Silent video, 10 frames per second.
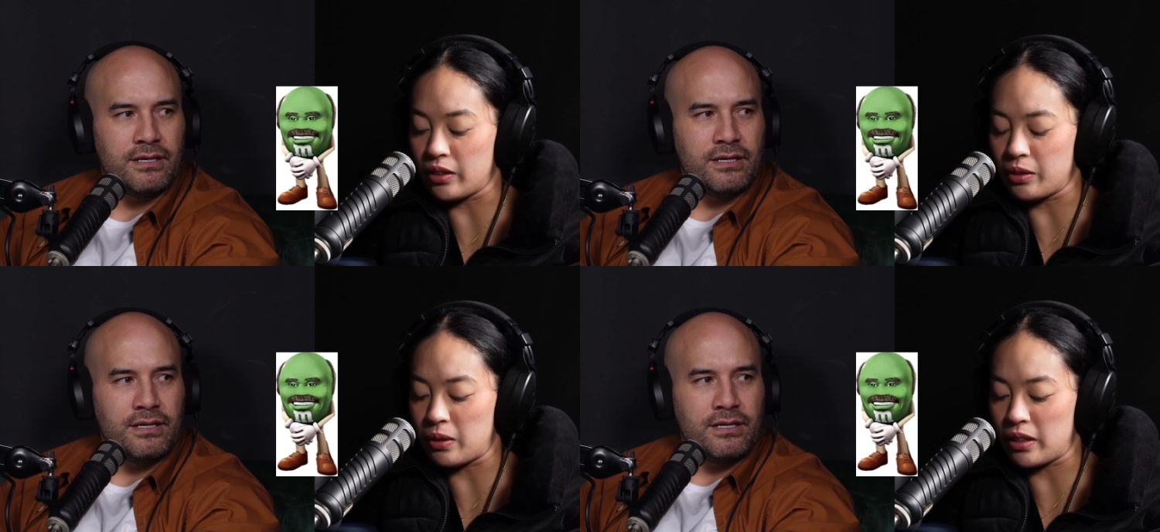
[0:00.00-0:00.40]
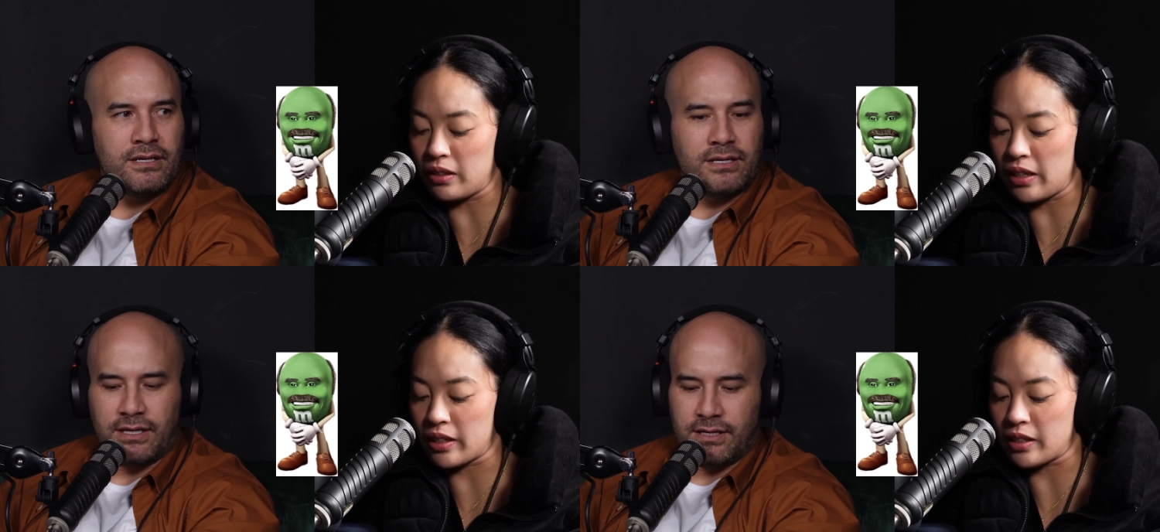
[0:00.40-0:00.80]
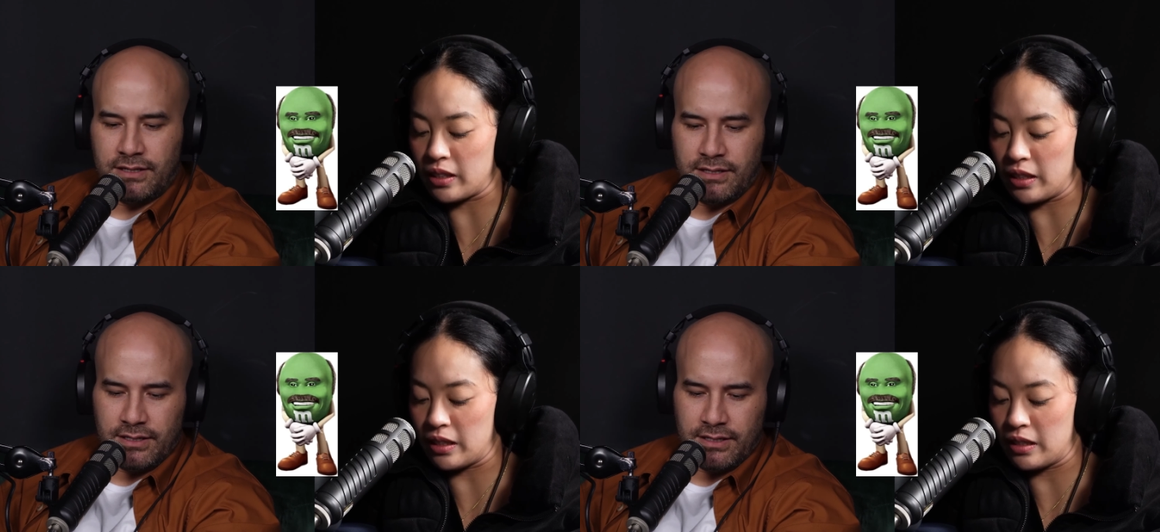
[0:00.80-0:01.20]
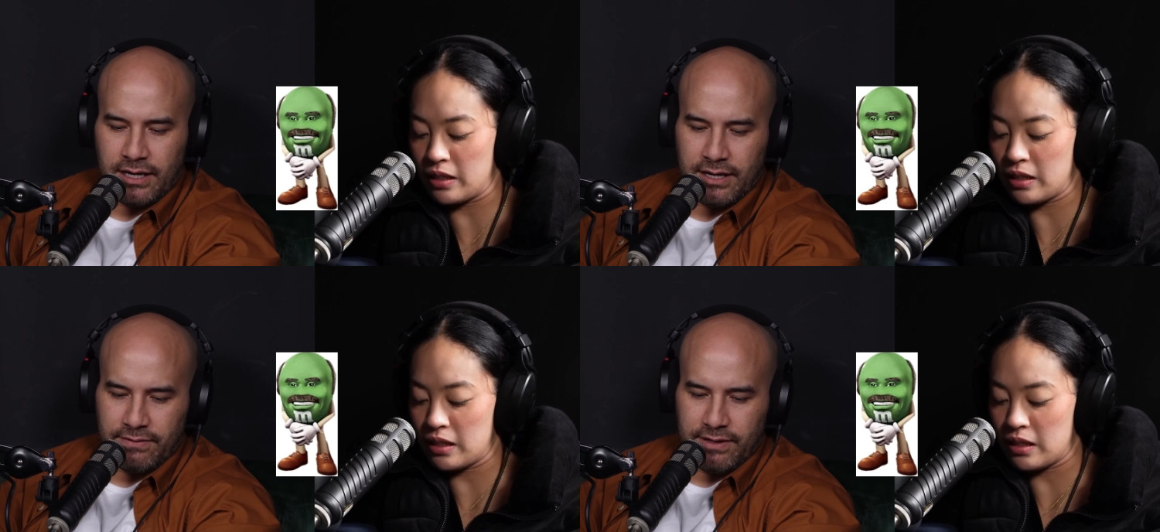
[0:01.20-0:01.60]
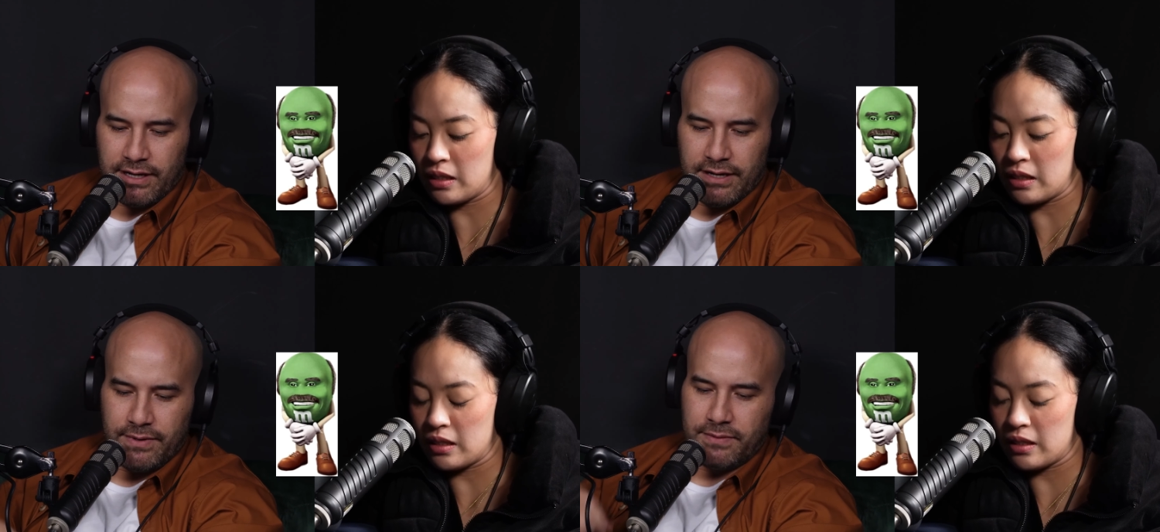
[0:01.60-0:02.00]
Speaker 1: good one
Speaker 2: actually. Yeah, yeah I really
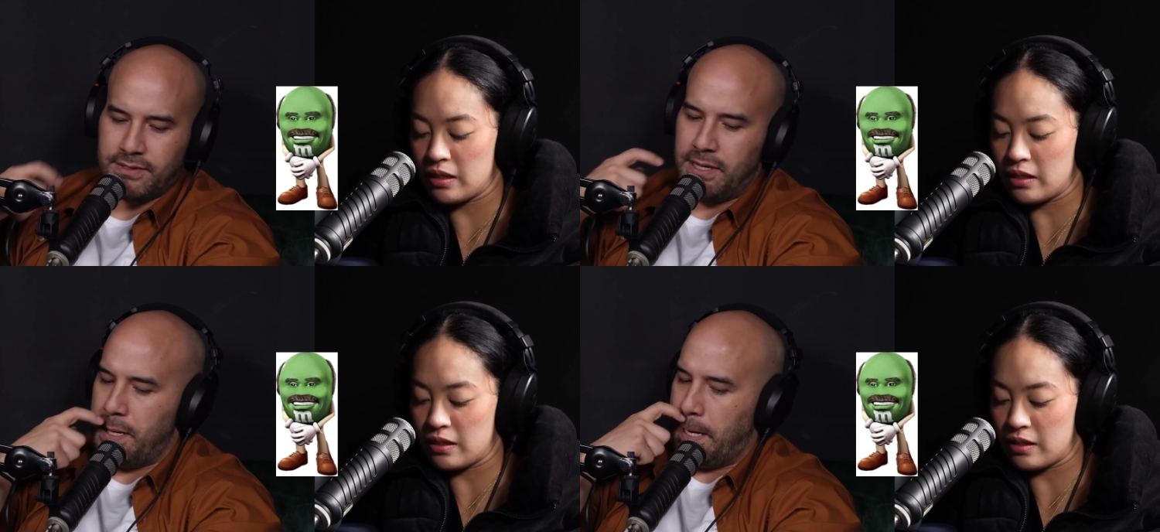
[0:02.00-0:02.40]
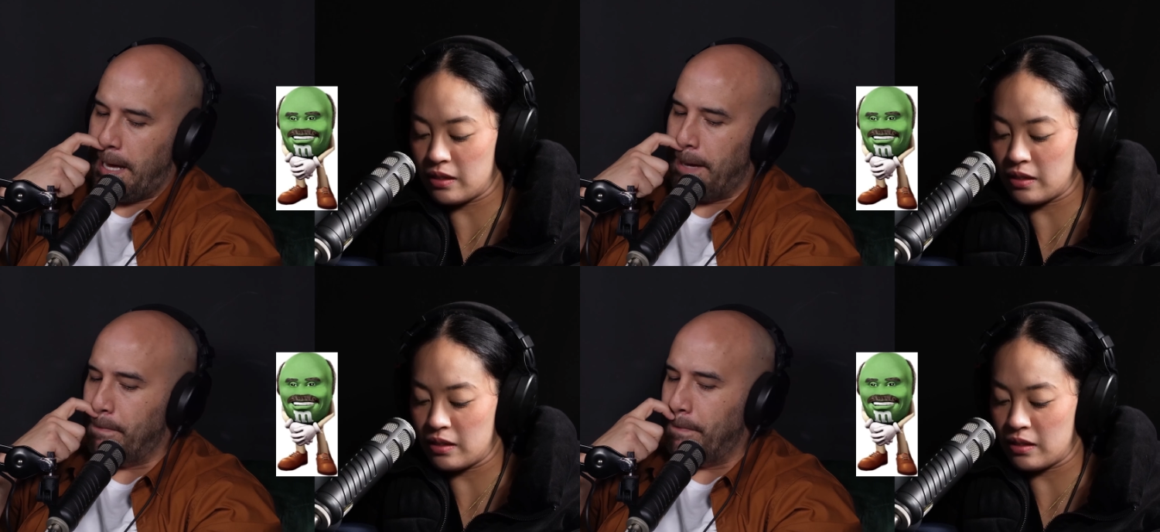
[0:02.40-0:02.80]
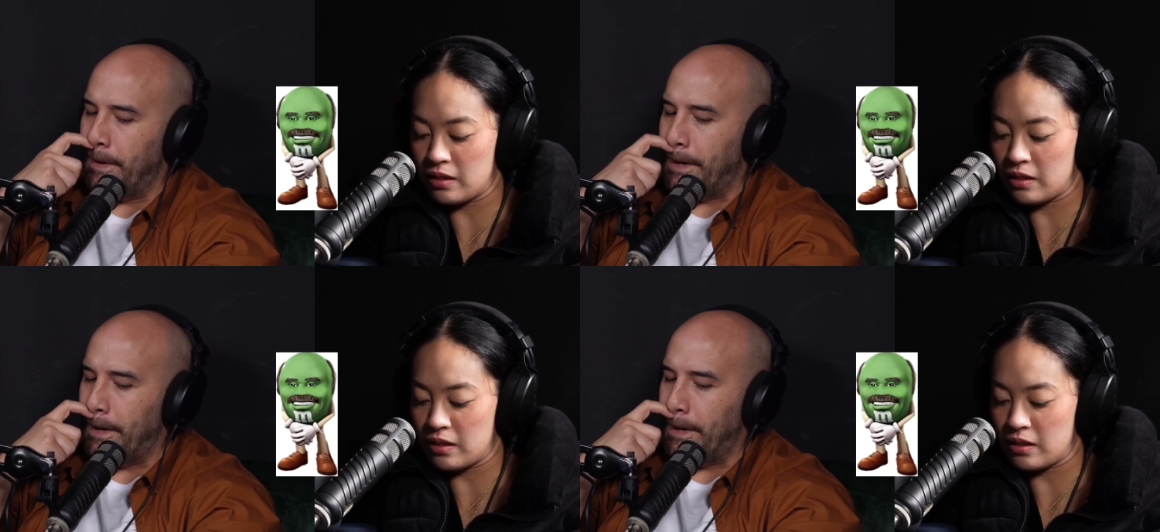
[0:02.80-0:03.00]
like M&M's. Um